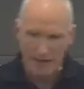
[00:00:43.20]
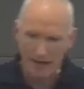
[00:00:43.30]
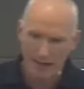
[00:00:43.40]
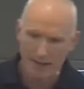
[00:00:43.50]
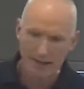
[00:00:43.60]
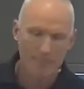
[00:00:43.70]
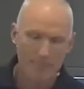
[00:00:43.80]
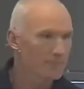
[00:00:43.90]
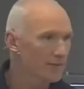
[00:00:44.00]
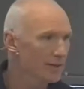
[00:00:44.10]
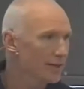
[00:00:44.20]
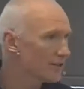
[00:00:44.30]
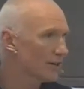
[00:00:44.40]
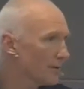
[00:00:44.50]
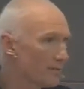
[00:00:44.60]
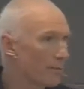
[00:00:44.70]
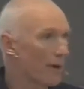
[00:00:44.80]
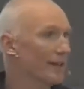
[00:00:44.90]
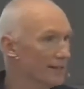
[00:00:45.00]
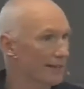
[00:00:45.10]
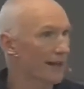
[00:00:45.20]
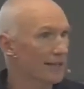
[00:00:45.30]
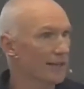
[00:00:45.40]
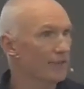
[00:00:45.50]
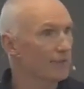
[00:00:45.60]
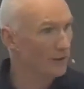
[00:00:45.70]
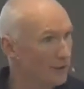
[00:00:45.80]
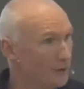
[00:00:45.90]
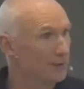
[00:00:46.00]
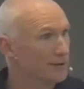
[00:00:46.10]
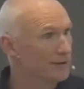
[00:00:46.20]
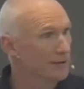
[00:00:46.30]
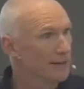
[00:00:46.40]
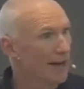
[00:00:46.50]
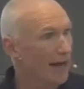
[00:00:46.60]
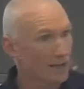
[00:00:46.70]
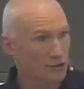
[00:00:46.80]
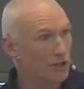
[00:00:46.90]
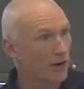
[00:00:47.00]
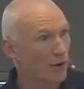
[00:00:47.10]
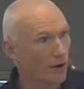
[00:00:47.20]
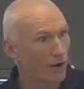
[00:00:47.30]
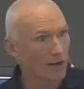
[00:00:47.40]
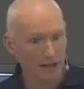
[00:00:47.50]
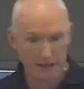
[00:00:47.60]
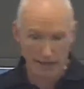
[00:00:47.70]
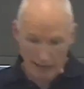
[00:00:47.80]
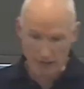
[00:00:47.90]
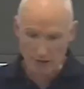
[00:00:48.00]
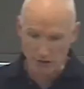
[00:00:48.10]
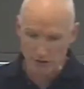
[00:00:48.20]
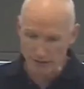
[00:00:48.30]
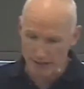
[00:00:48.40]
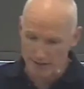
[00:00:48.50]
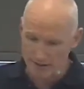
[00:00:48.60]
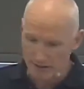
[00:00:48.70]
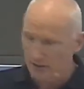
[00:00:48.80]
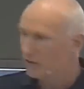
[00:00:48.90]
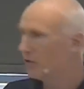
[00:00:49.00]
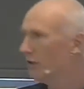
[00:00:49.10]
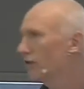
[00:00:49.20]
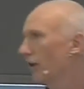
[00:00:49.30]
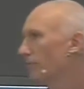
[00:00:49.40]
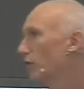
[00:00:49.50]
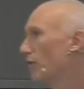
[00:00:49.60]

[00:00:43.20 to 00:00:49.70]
And um, it's got a breathtaking view as you go along and as you get to the top.